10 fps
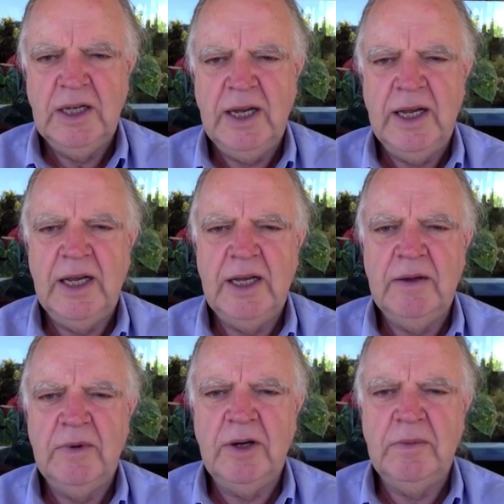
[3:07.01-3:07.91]

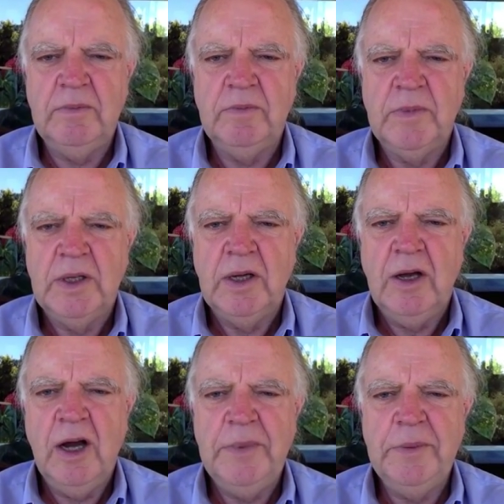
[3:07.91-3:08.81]
on
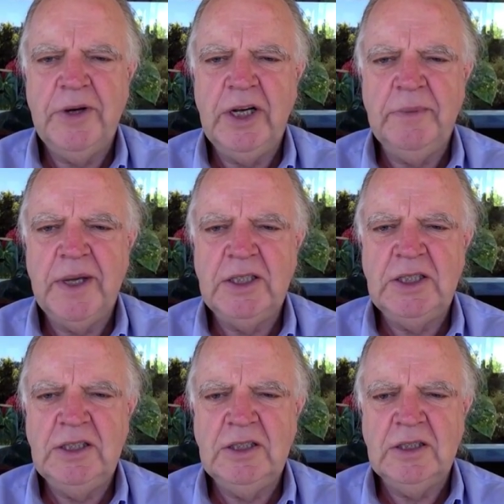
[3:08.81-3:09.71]
hobby breeding
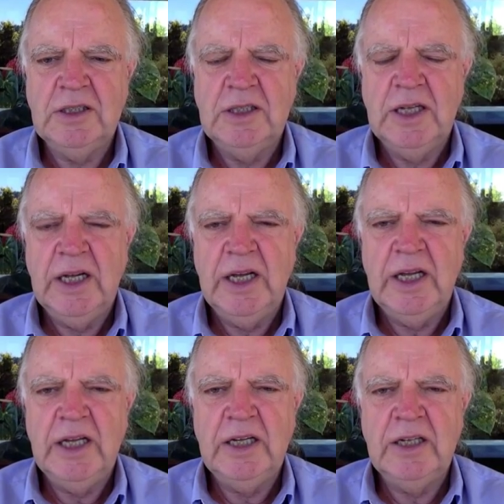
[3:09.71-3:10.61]
budgies,
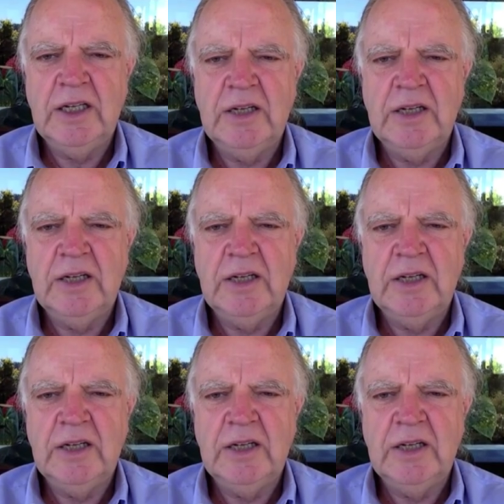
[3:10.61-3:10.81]
and